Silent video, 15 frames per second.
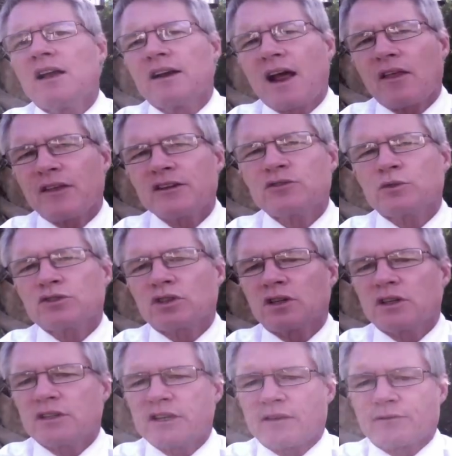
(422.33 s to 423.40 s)
Now this one's a
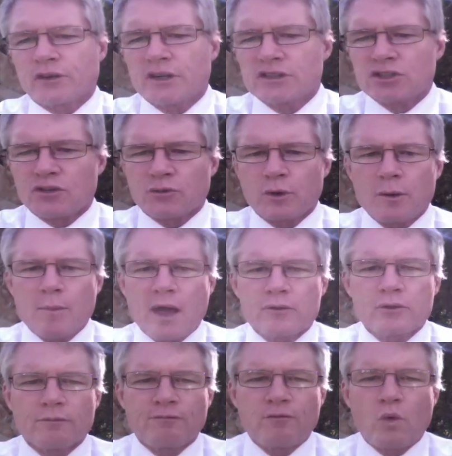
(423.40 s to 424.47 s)
little different. It's a
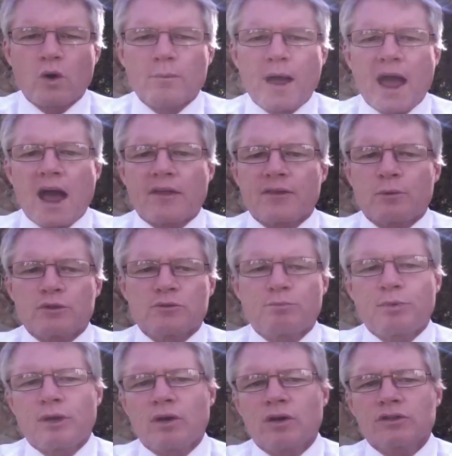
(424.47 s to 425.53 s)
3-bedroom, 4-bath. It was
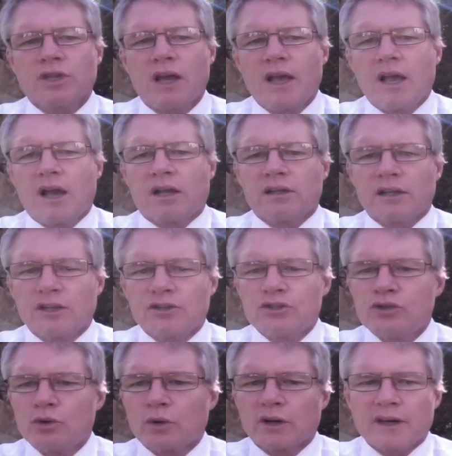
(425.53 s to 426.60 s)
built a
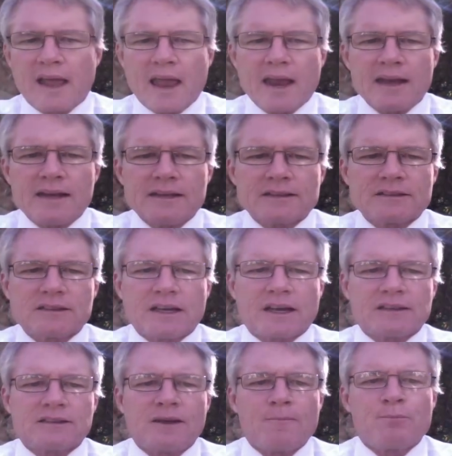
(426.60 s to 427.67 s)
newer in
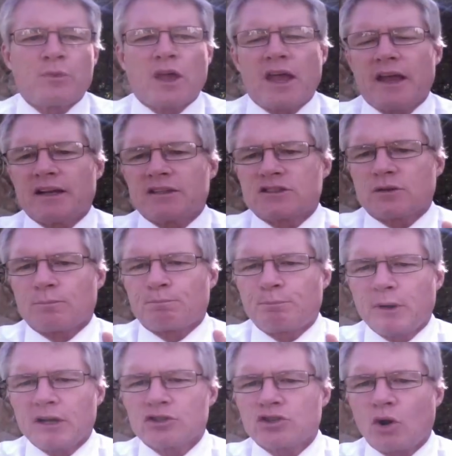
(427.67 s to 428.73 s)
'86. It's
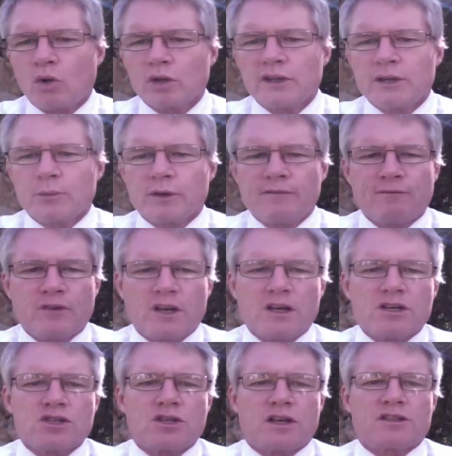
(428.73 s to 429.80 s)
been totally
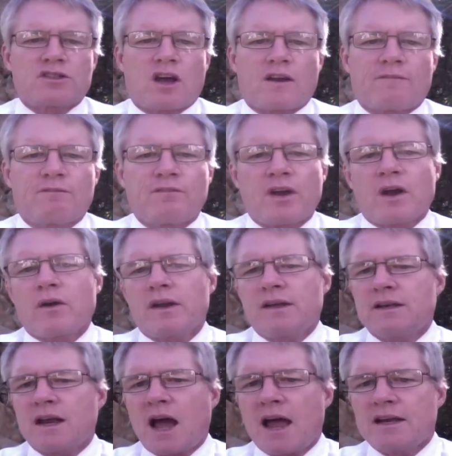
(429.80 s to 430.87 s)
refinished. It's on a very
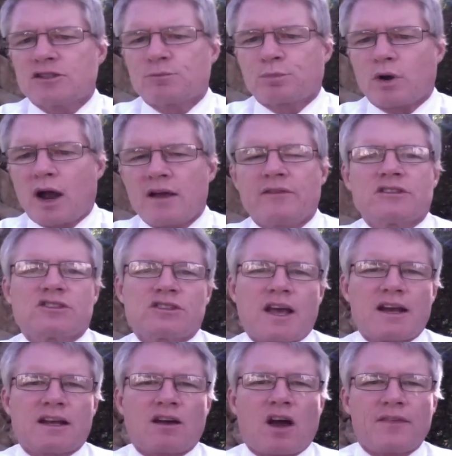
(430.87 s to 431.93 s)
nice private
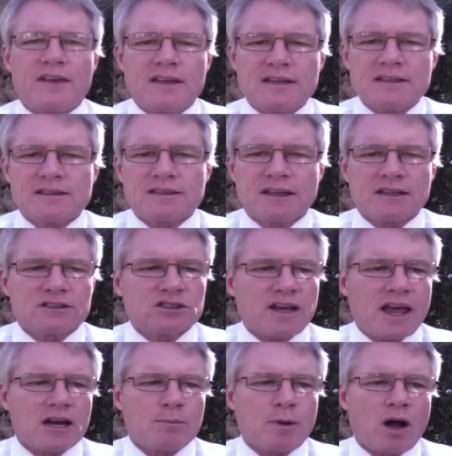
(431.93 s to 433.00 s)
setting on the east end of
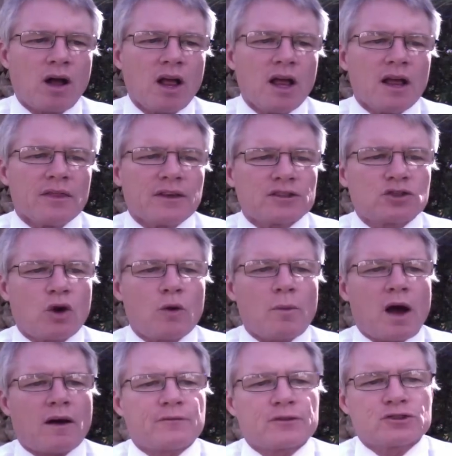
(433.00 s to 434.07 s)
Sanibel. This
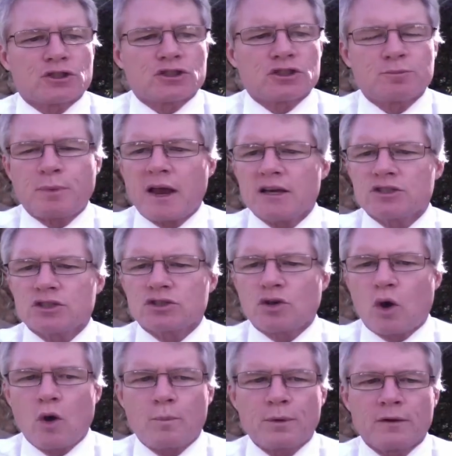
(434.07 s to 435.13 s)
home offers a spacious
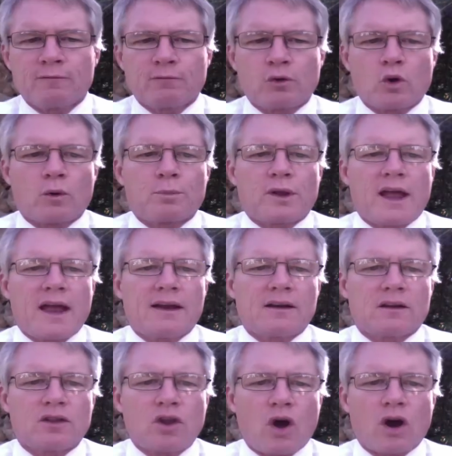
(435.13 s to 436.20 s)
open floor plan,
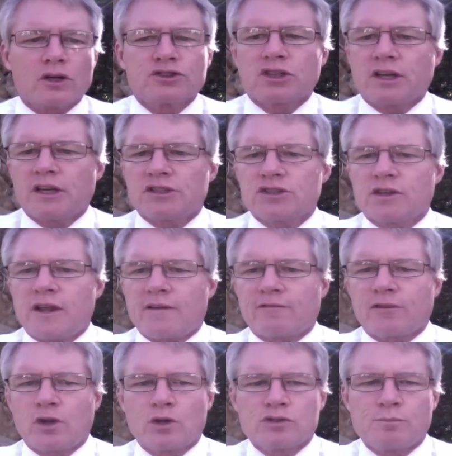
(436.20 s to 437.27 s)
a large kitchen that
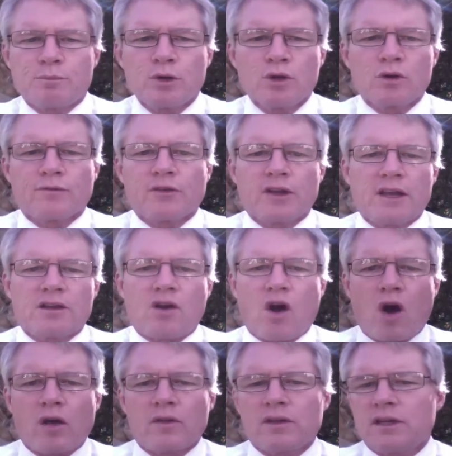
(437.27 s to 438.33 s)
flows beautifully into
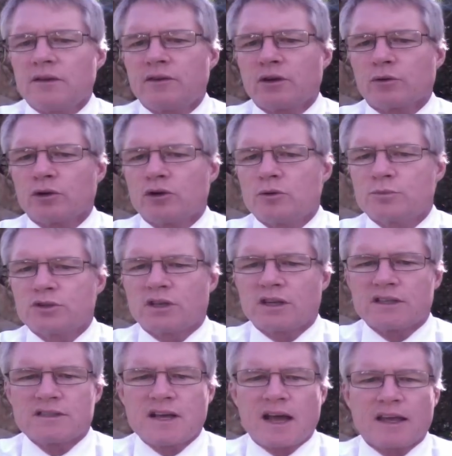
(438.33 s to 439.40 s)
all the living rooms and
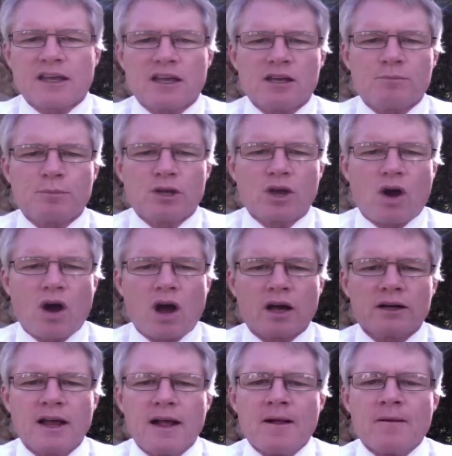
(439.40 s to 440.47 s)
the decking and beyond.